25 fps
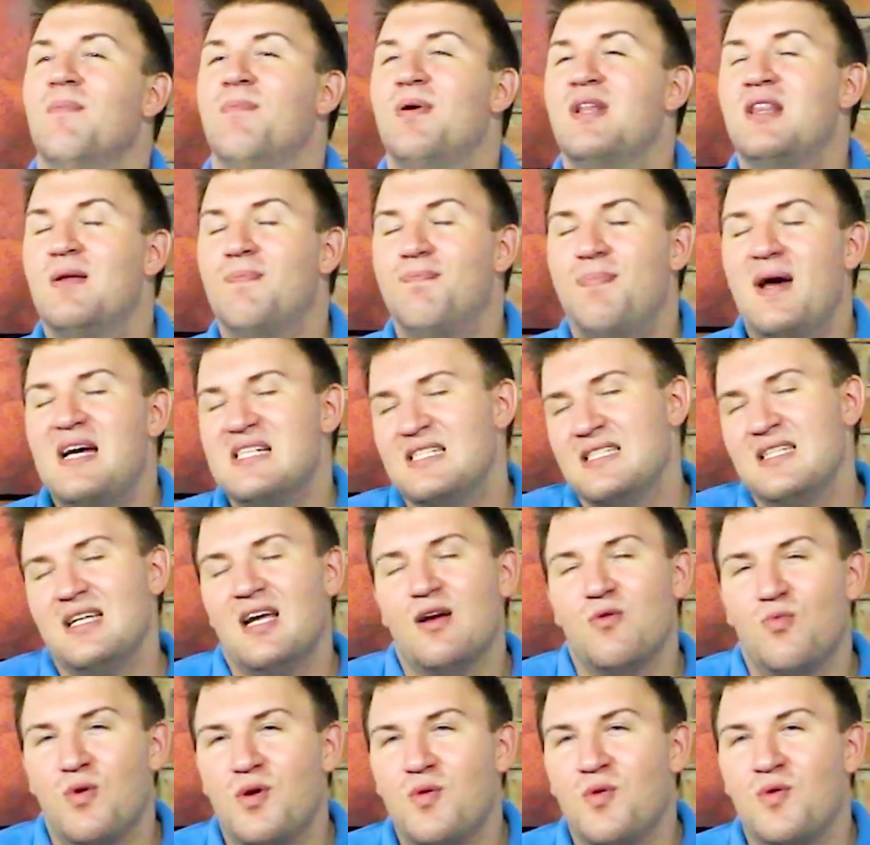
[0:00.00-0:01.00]
But the best
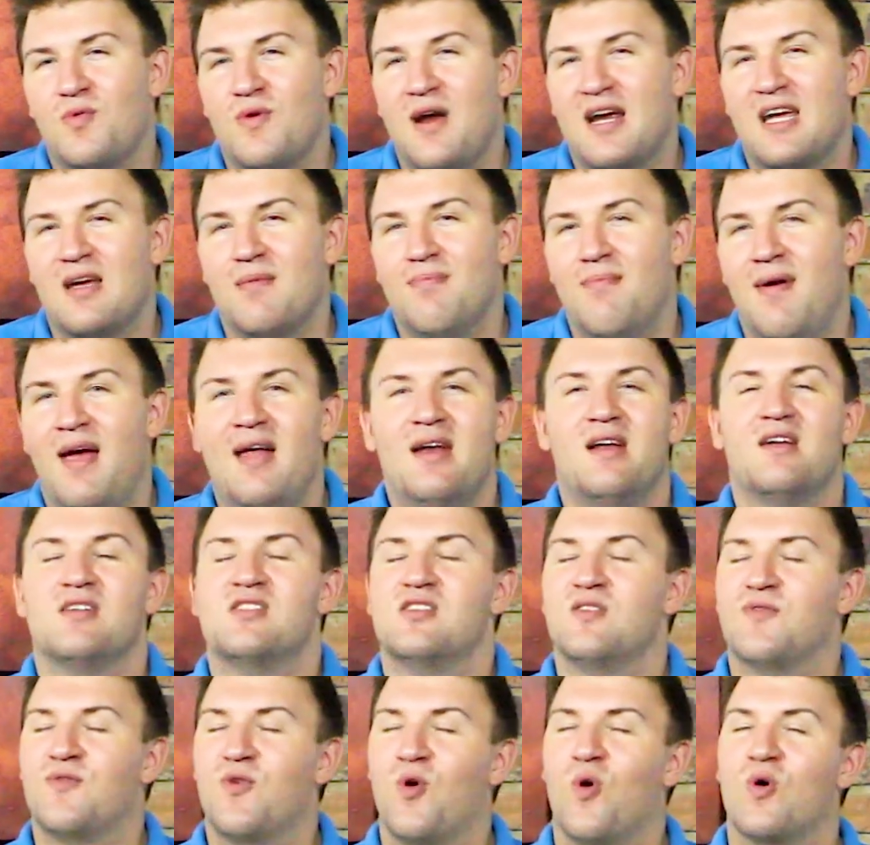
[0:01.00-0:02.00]
thing that we would recommend
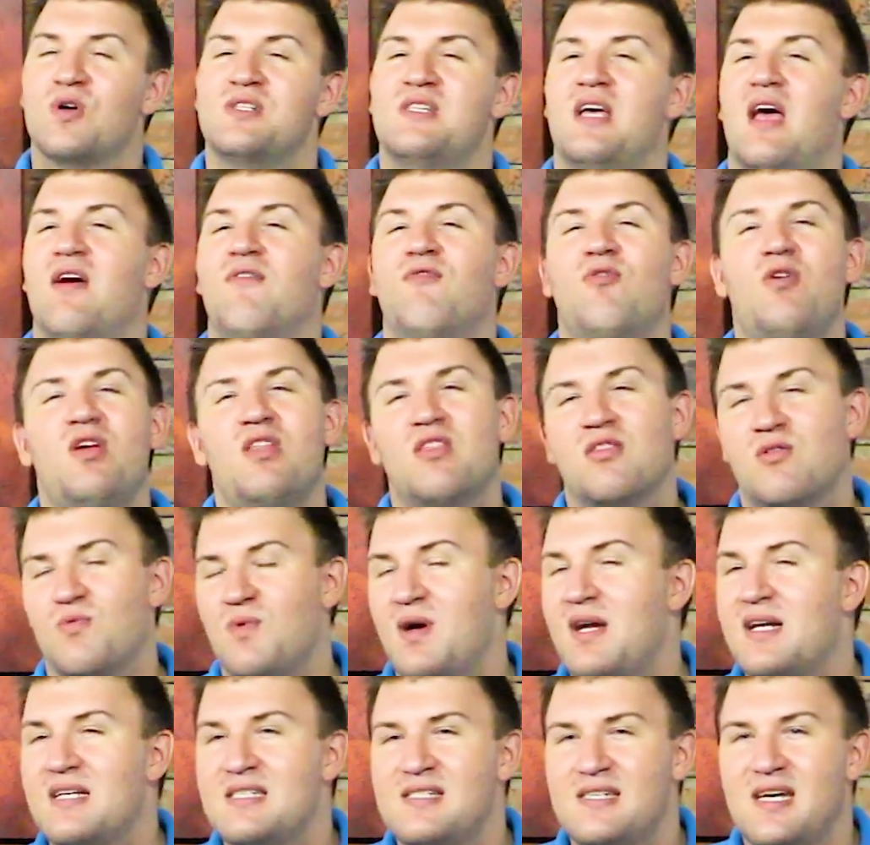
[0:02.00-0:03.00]
is, of course, every
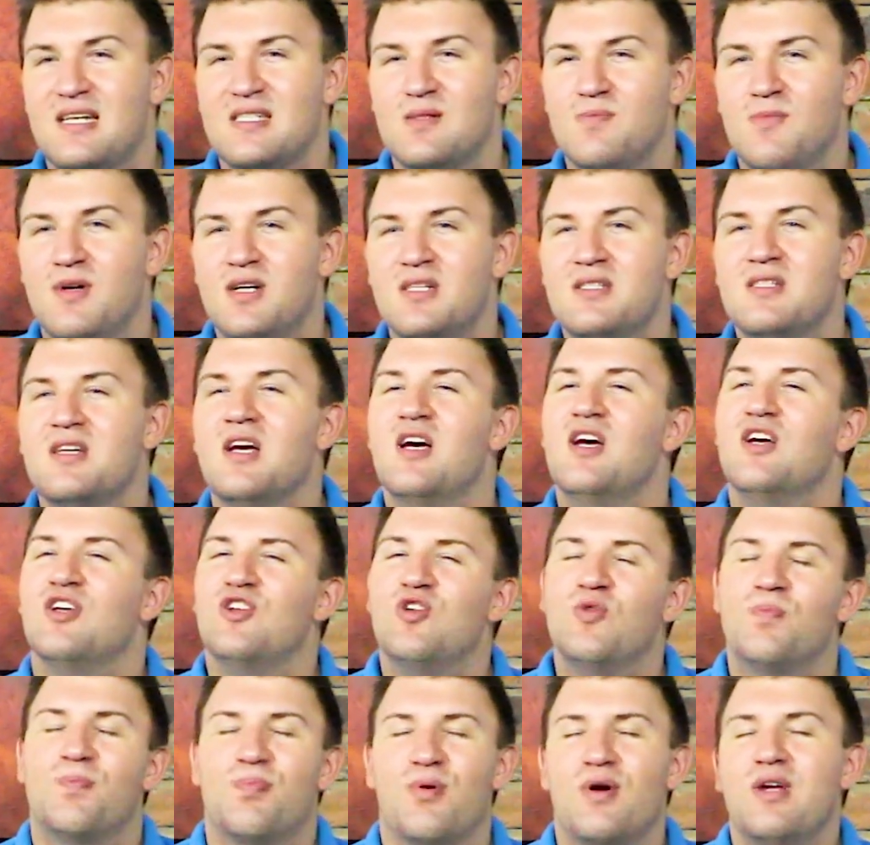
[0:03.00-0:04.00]
3 to 6 months,
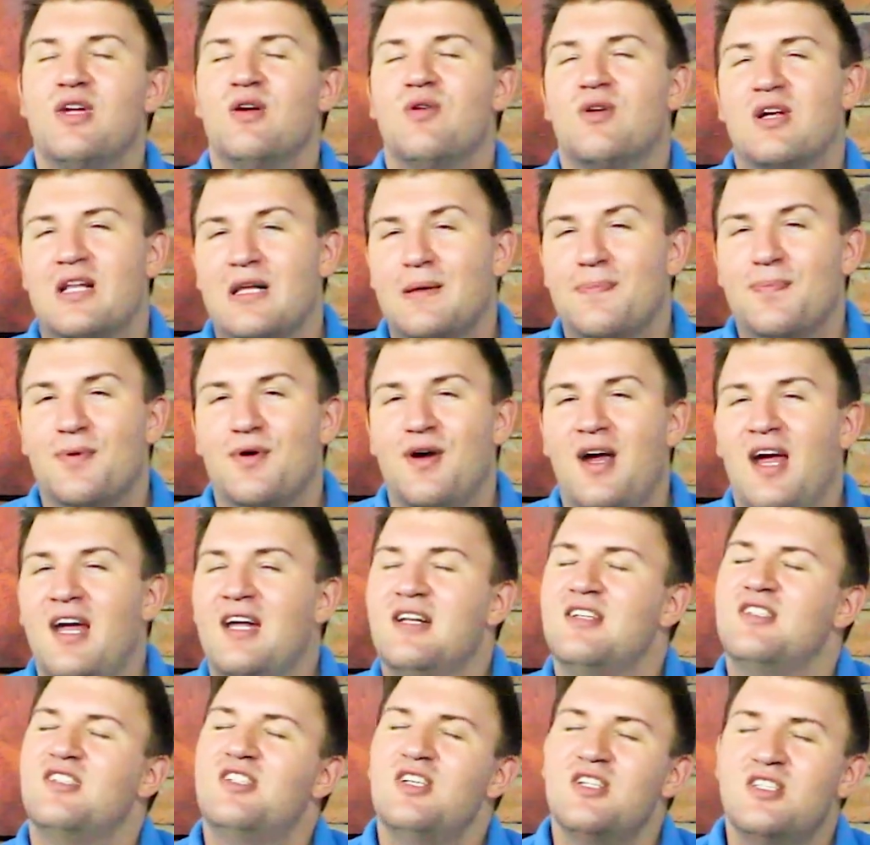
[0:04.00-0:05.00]
you bring your clipper
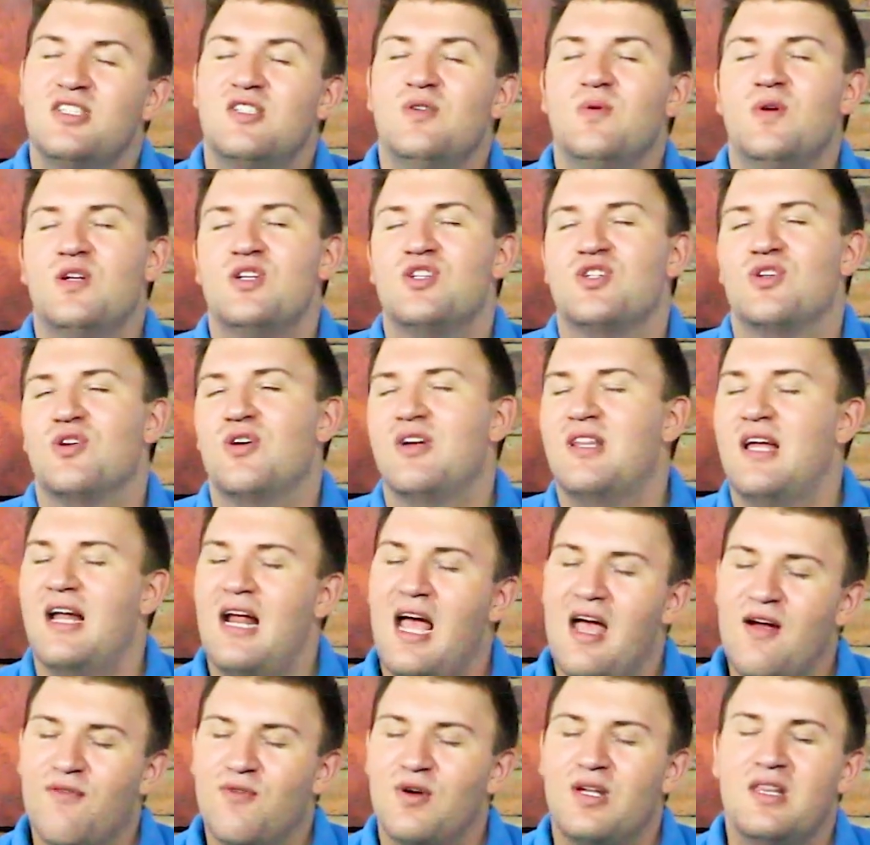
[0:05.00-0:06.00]
in just to ensure
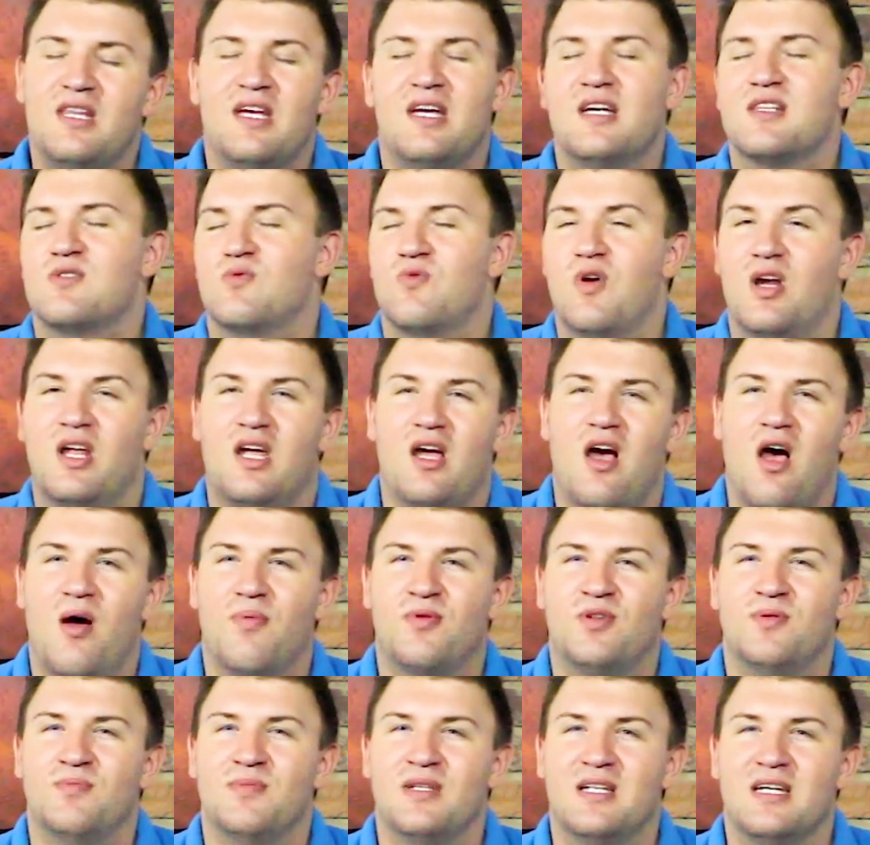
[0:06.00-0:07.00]
that everything is running
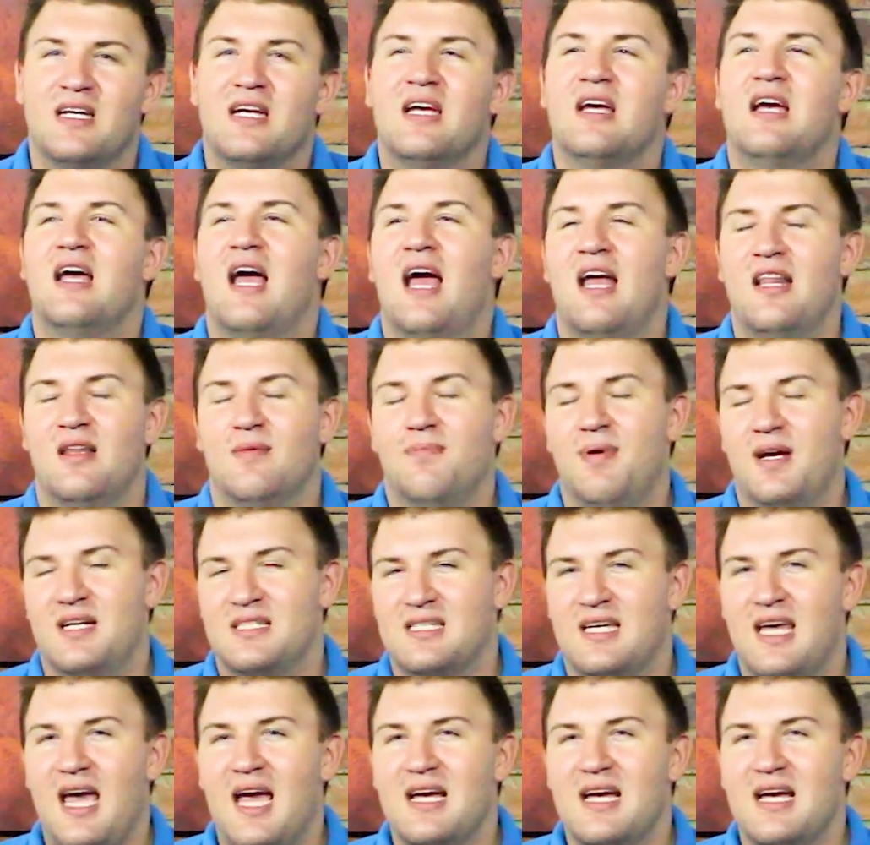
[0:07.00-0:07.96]
optimally in the best